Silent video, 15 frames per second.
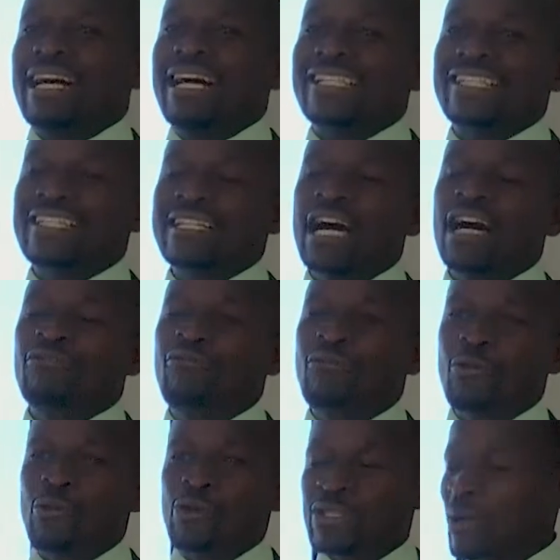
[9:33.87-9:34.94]
our staff
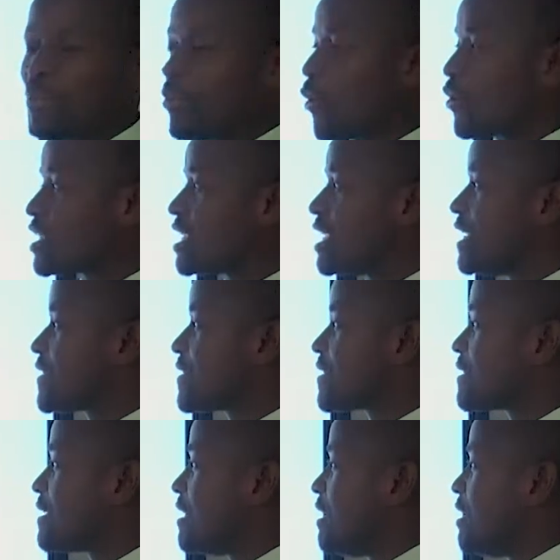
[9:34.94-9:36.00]
or
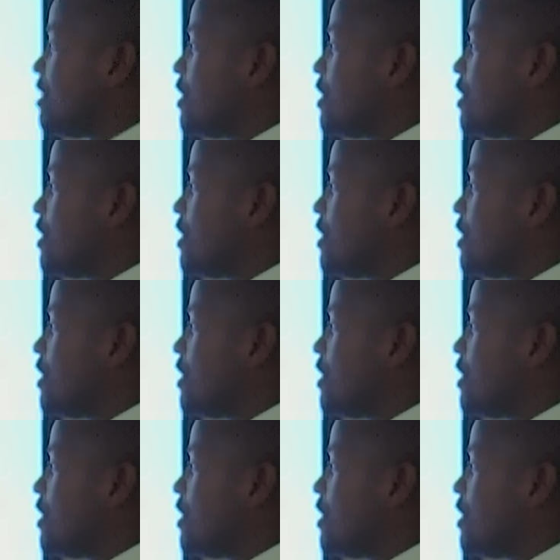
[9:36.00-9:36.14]
subordinates.